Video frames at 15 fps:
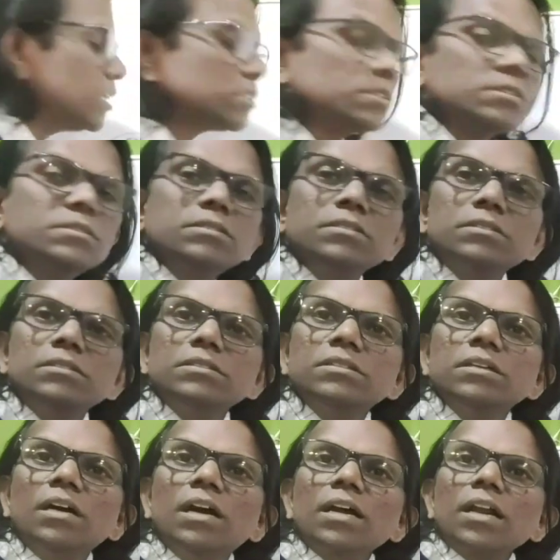minutes
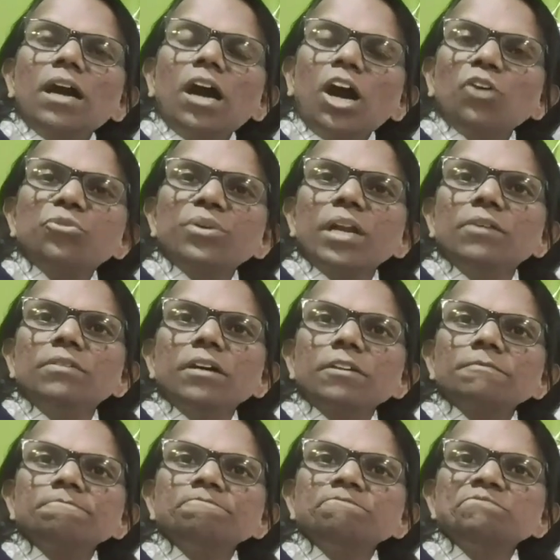or half an
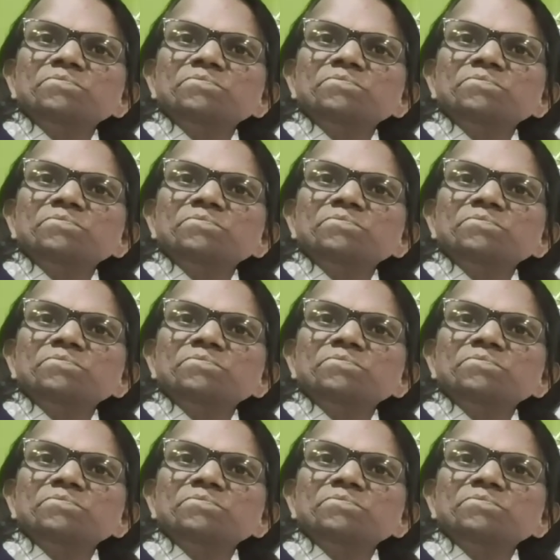hour,